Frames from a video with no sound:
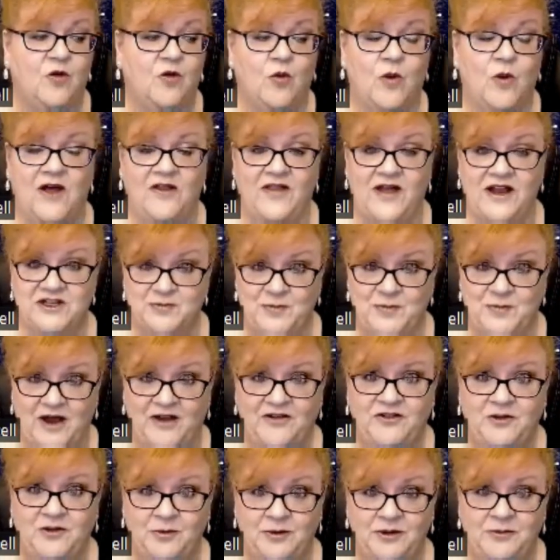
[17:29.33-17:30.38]
Well, that's
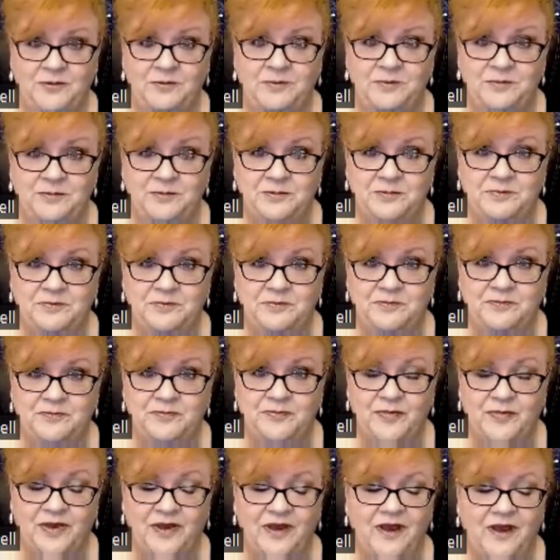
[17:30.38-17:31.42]
possible.
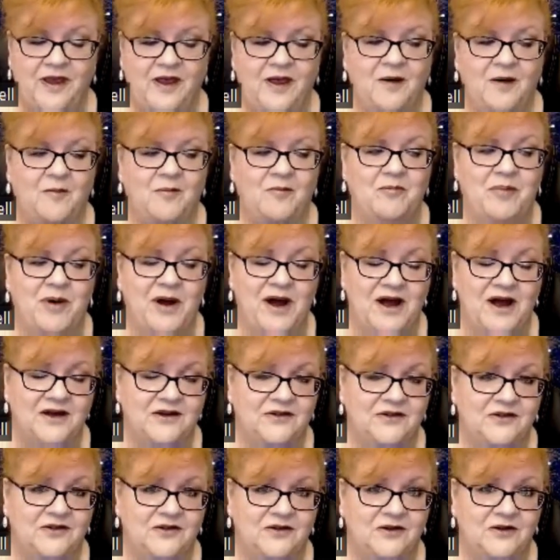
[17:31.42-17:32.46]

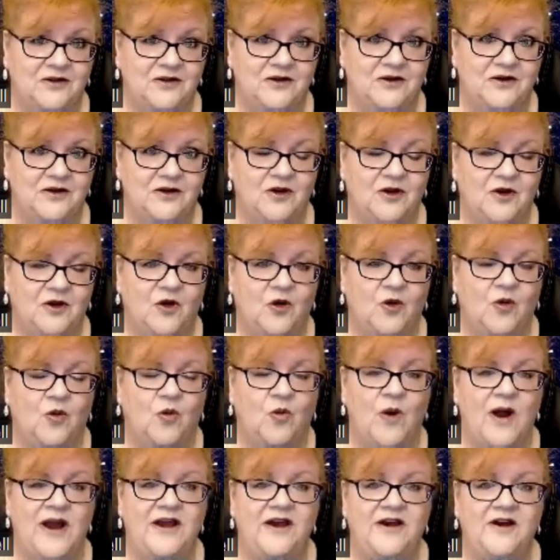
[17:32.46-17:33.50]
But
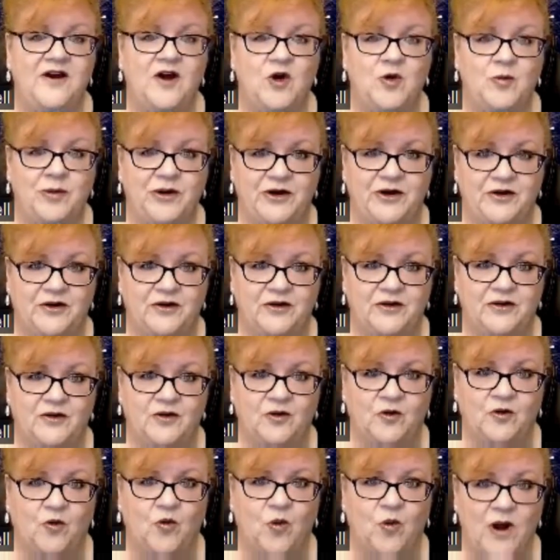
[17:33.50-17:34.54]
when an opener,
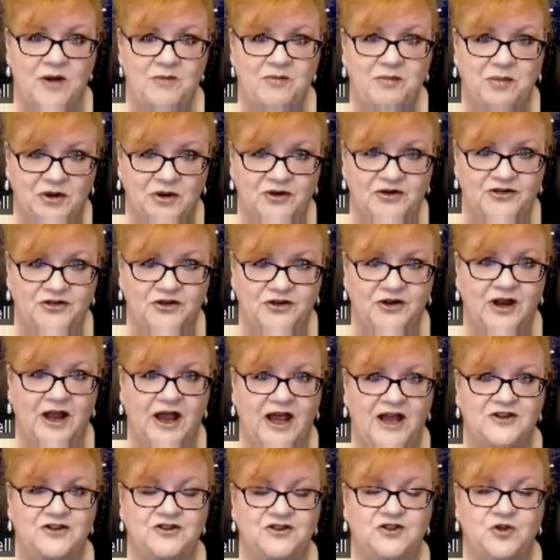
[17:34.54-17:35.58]
one person,
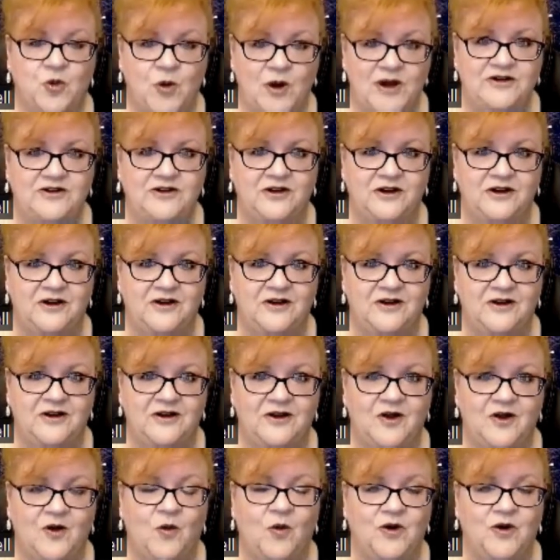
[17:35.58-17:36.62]
has 20
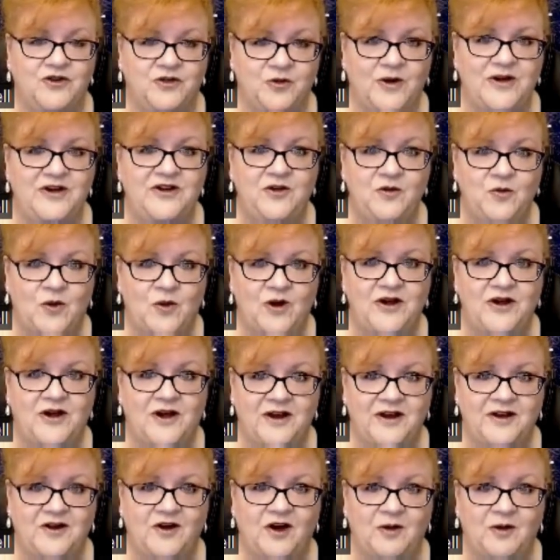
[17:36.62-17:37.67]
or 21
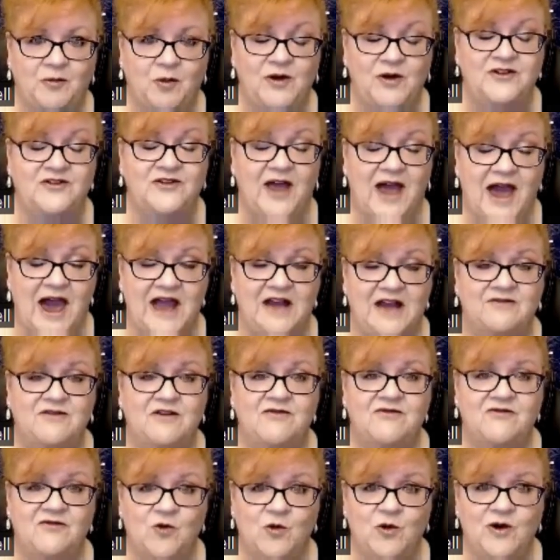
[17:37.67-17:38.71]
high card points out of a
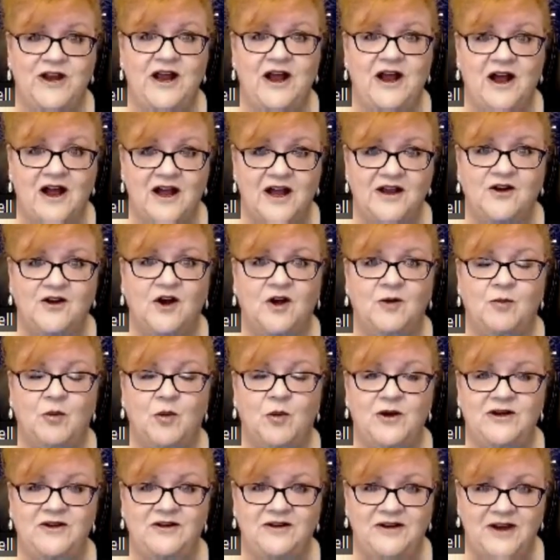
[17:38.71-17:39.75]
40 high card
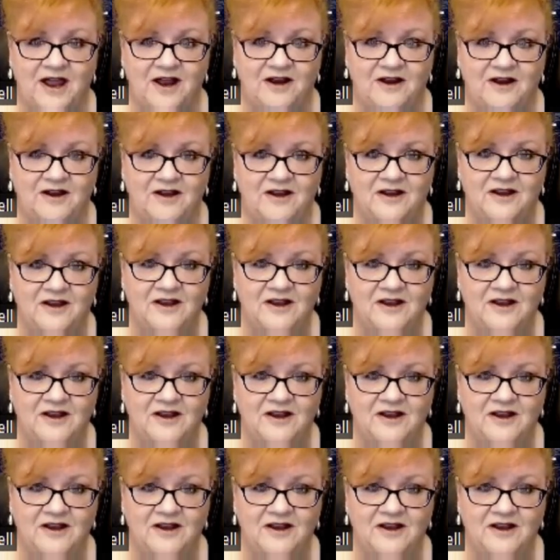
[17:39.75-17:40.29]
point deck,